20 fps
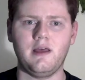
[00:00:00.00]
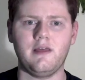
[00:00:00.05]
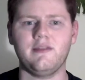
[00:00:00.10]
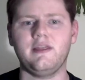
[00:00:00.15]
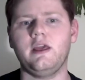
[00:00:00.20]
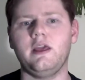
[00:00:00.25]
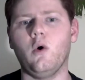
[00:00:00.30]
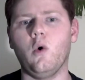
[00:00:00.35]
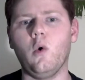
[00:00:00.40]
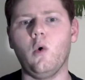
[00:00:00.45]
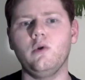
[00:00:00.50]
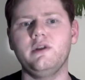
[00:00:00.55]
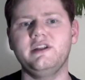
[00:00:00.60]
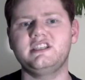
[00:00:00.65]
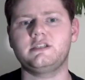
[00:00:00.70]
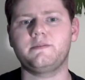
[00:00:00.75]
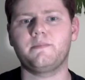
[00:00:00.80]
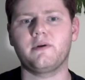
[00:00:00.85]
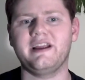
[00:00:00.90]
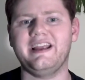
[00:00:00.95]
The
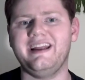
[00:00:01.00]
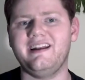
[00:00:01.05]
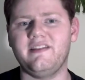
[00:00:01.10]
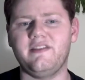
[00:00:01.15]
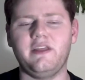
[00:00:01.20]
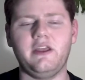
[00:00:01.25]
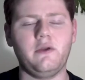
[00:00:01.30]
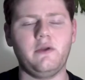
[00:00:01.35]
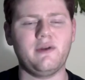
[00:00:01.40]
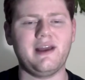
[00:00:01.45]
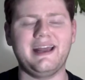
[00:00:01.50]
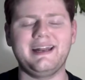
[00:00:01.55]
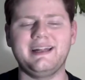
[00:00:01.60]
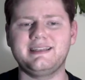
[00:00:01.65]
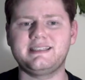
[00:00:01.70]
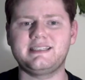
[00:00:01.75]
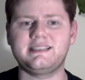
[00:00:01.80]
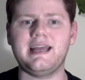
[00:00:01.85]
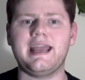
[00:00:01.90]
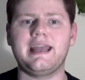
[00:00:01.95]
oldest breed in the United
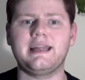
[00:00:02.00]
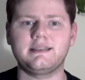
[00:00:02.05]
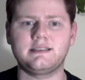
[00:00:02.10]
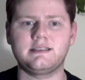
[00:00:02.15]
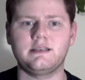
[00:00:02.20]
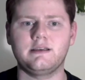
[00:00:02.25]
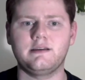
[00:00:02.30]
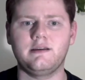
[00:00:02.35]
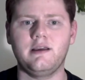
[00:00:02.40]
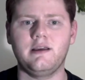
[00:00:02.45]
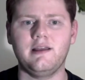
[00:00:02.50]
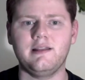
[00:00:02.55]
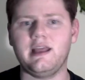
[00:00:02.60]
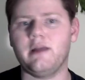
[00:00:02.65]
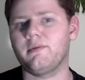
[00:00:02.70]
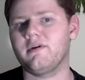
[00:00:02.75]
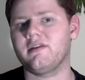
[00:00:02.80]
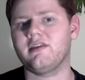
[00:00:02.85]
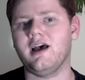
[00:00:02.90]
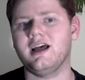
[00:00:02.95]
States. They
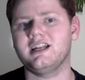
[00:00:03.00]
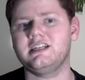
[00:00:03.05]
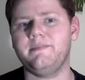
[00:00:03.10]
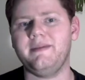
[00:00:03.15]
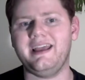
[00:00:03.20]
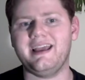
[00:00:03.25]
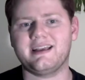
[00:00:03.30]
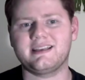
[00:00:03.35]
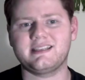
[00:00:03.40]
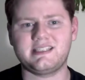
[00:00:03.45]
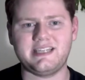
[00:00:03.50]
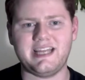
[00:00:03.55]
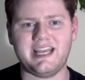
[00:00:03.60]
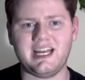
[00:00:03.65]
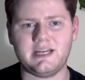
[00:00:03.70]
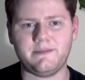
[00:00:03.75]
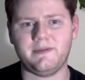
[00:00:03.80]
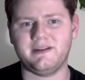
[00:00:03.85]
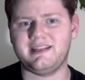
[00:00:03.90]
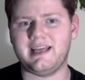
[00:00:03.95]
were thought to be
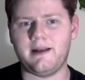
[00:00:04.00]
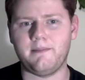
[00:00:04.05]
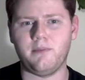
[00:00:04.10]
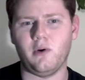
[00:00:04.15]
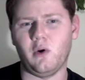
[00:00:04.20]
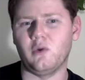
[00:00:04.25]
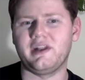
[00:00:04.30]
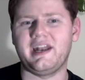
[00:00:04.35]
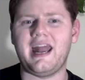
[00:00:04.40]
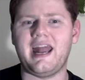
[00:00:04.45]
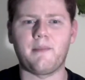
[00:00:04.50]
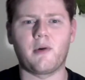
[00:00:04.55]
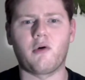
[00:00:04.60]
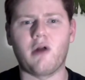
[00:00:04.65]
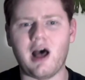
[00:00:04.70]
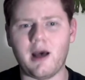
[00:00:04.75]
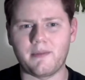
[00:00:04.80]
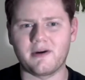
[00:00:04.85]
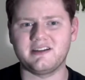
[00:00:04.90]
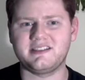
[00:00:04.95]
extinct, but then pulled an Emma
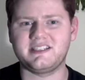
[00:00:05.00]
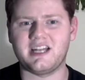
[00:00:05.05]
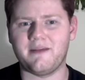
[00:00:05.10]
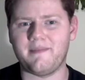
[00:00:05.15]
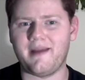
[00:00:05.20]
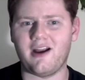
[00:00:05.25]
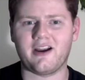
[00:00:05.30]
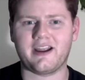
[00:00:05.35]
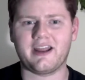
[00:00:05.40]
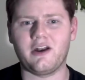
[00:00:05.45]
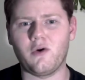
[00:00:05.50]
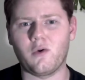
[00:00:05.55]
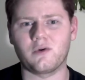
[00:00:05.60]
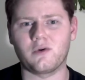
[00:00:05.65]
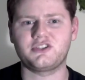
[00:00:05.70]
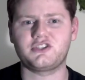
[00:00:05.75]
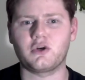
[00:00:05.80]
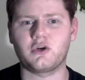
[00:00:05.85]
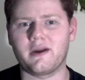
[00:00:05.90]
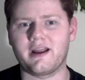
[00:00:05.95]
Roberts in American
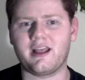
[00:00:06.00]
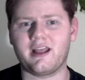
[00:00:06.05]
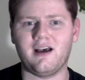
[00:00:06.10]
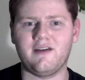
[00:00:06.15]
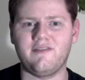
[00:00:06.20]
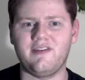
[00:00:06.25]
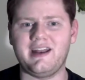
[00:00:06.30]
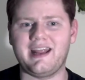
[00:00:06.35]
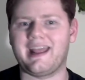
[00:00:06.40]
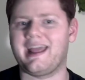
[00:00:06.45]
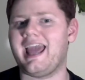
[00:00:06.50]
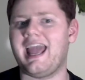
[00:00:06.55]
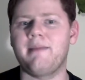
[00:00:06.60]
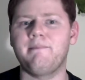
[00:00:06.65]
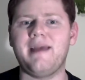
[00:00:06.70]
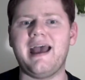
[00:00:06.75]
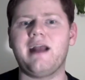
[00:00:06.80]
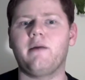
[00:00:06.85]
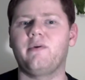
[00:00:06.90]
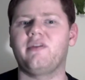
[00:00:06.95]
Horror Story coven and came
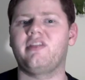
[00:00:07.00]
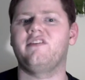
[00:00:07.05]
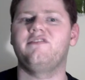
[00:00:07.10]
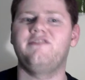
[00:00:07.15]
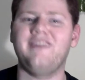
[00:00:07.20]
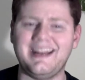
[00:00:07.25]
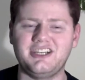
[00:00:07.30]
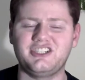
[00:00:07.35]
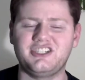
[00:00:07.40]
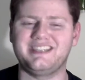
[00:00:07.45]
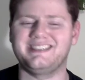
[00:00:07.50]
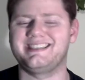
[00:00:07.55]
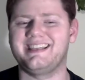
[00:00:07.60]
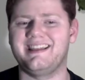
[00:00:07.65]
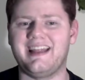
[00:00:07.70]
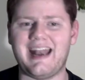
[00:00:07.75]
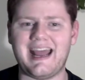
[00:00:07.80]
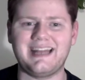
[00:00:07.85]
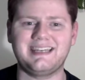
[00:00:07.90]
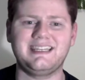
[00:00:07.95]
back with a vengeance in
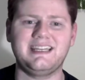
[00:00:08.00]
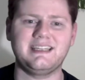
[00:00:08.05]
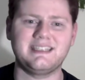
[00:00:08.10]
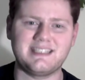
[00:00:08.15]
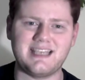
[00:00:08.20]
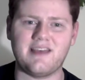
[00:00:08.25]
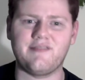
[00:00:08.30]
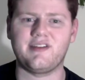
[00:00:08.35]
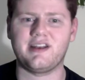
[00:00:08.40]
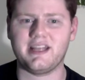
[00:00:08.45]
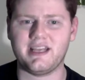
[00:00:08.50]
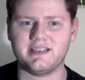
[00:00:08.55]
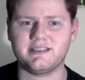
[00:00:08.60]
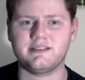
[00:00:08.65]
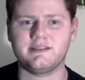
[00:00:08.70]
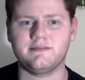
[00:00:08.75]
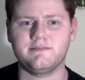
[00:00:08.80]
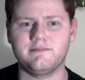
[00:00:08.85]
the 1970s.